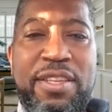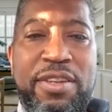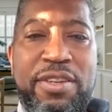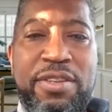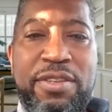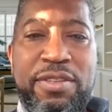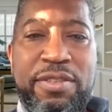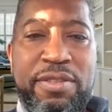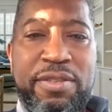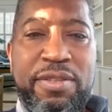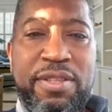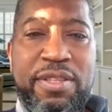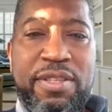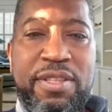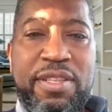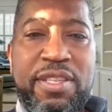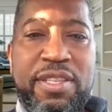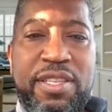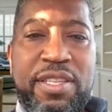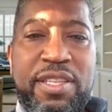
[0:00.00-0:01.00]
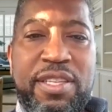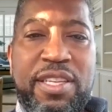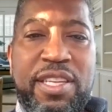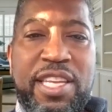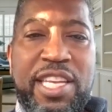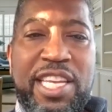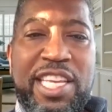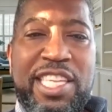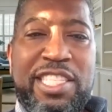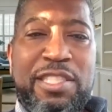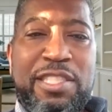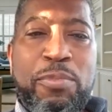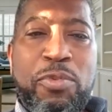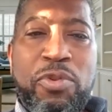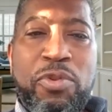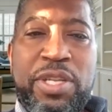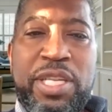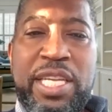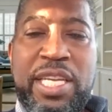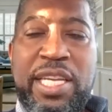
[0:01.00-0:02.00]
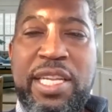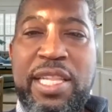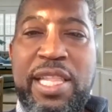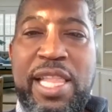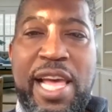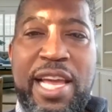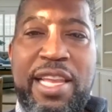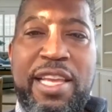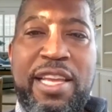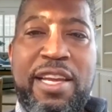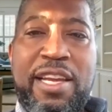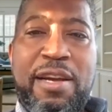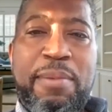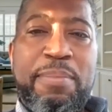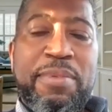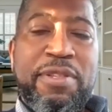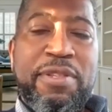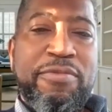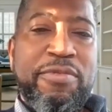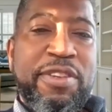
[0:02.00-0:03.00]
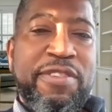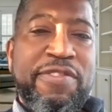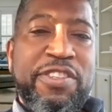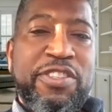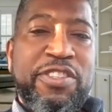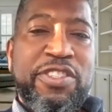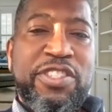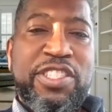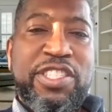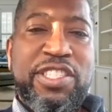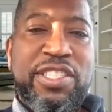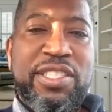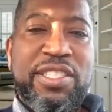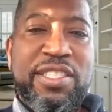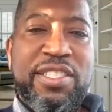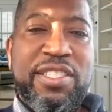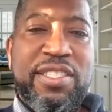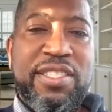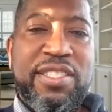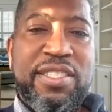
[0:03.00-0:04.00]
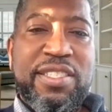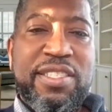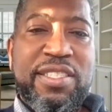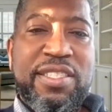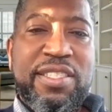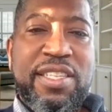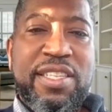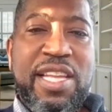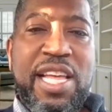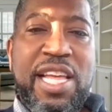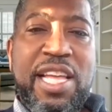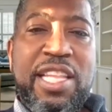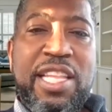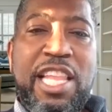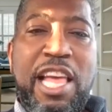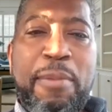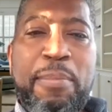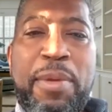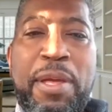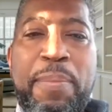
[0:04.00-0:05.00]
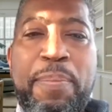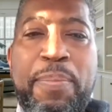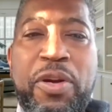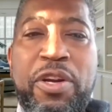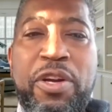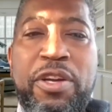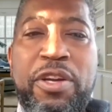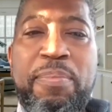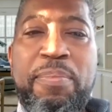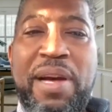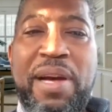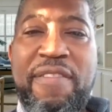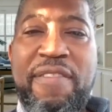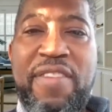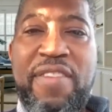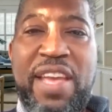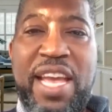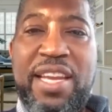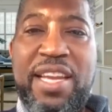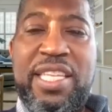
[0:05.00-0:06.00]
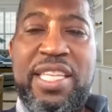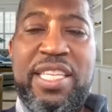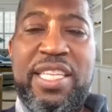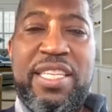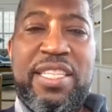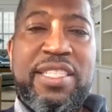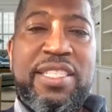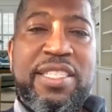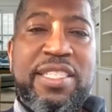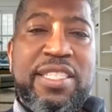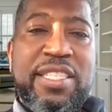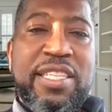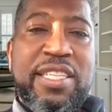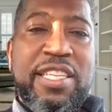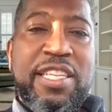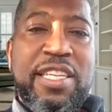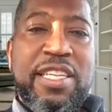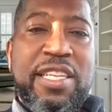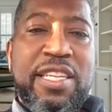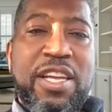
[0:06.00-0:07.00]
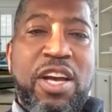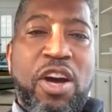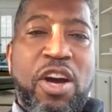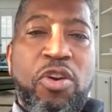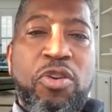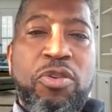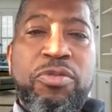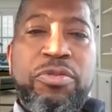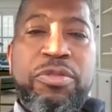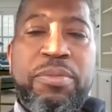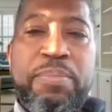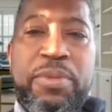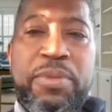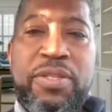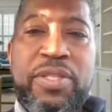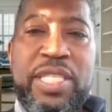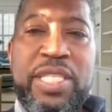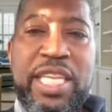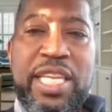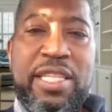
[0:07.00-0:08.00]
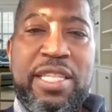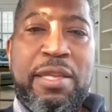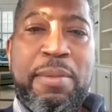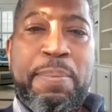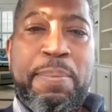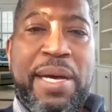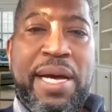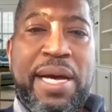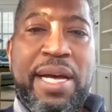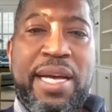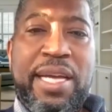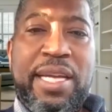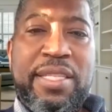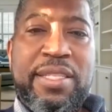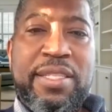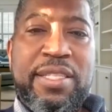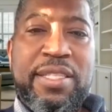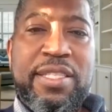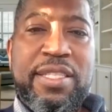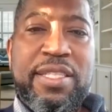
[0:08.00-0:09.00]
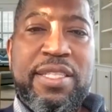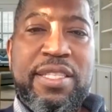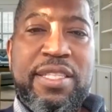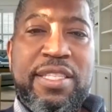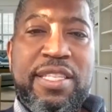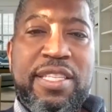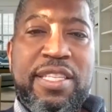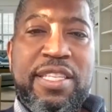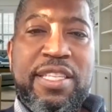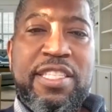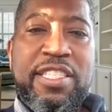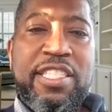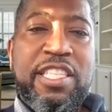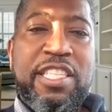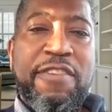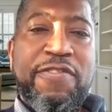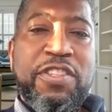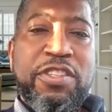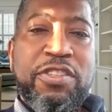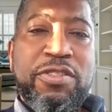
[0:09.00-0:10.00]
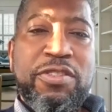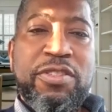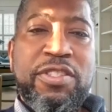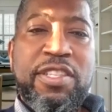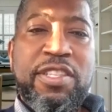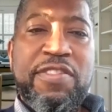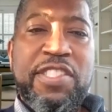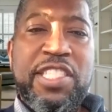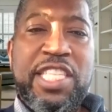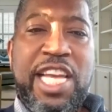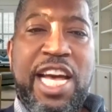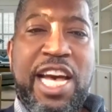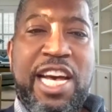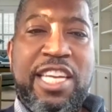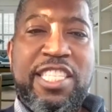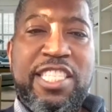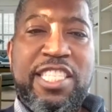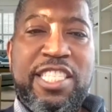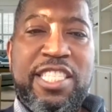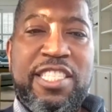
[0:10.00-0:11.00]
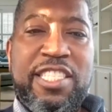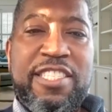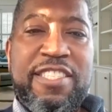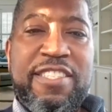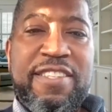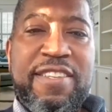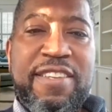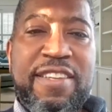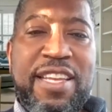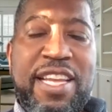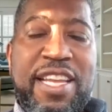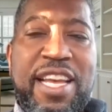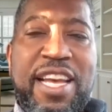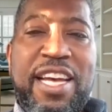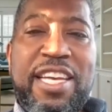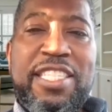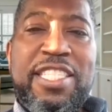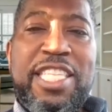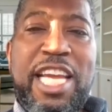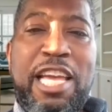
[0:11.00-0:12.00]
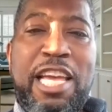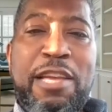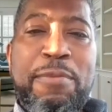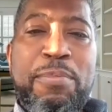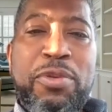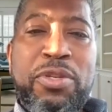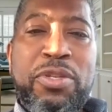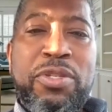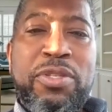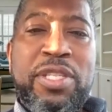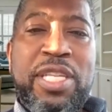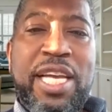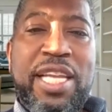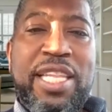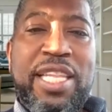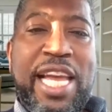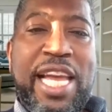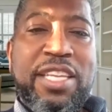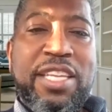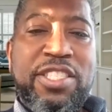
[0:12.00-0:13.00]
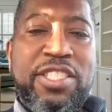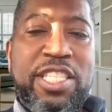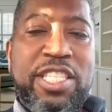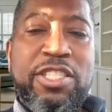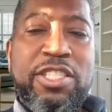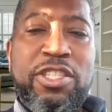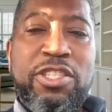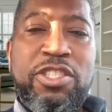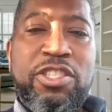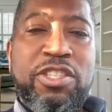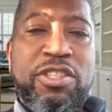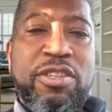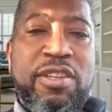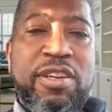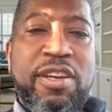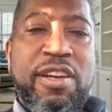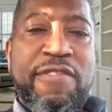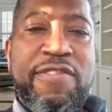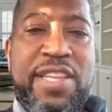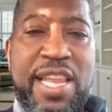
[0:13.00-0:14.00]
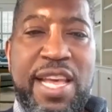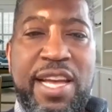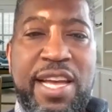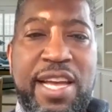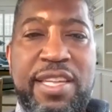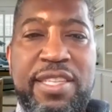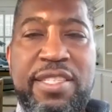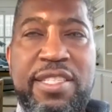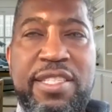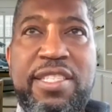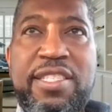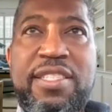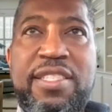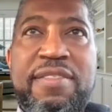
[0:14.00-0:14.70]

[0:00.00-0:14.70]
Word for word: the earth, is morning lighting up the rivers. Let me burn my vanities, Old music in the pines, sifters of scotch, a day moon like a signature of night.